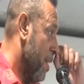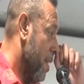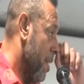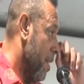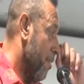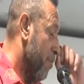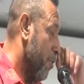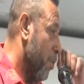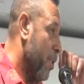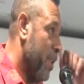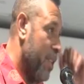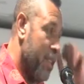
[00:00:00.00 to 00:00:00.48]

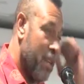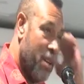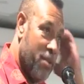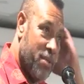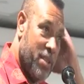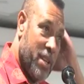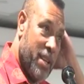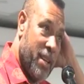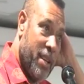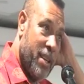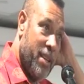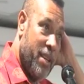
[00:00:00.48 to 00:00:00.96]

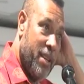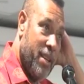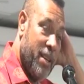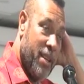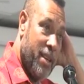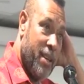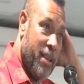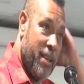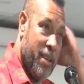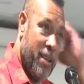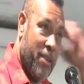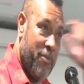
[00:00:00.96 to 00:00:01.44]
40,000 a
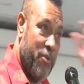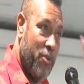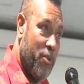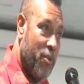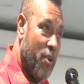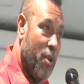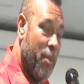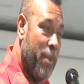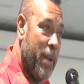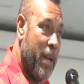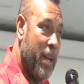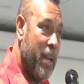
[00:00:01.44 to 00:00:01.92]
year, if you
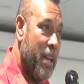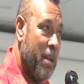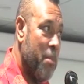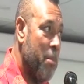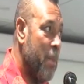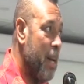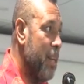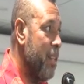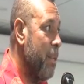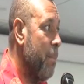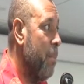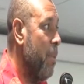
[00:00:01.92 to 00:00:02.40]
go back and
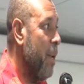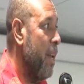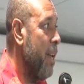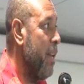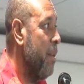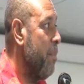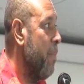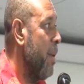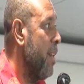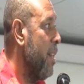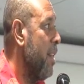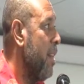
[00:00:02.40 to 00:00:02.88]
multiply
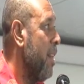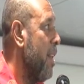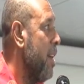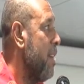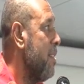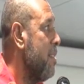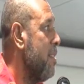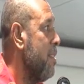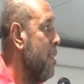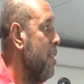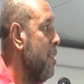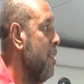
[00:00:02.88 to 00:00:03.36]
it by the
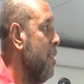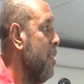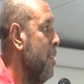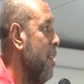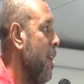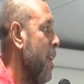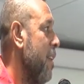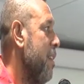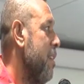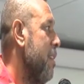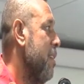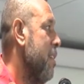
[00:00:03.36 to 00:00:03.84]
last
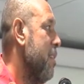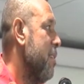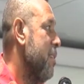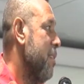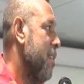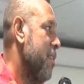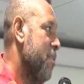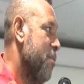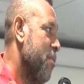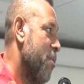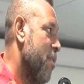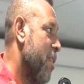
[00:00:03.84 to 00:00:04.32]
10 years,
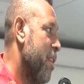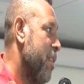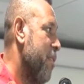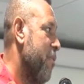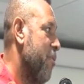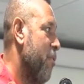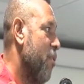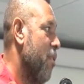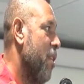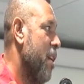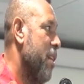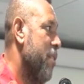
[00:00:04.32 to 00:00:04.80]
that's already
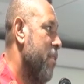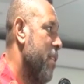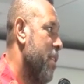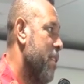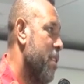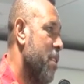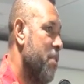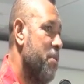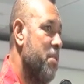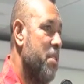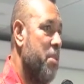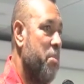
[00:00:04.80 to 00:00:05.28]

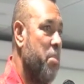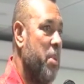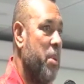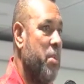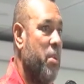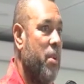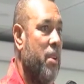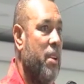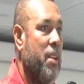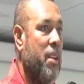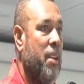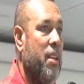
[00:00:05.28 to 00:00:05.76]
400,000
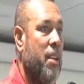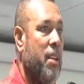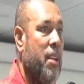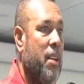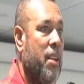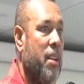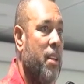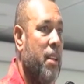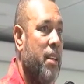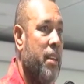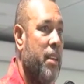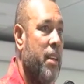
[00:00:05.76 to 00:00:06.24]
people,
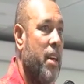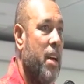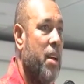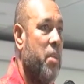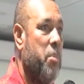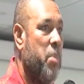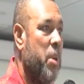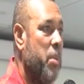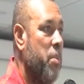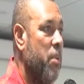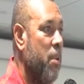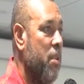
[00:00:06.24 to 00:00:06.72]
young
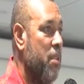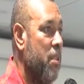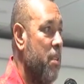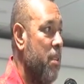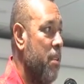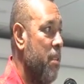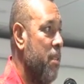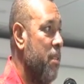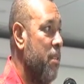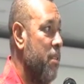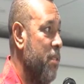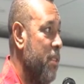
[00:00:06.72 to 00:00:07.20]
people,
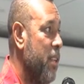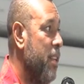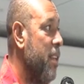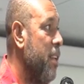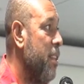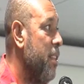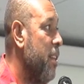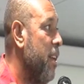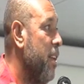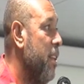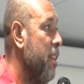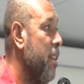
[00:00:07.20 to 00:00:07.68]

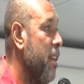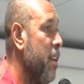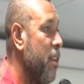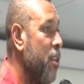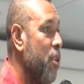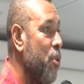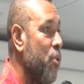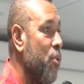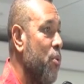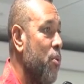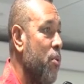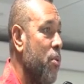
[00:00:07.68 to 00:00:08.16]
sitting there in the
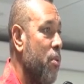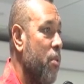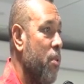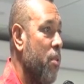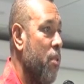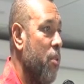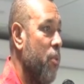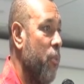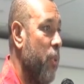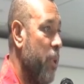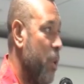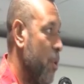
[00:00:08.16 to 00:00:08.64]
queue
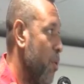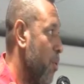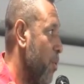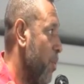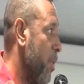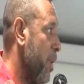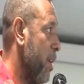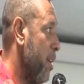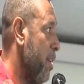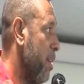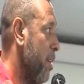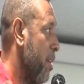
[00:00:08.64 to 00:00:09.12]
with no
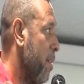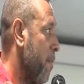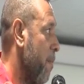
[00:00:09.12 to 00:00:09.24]
work.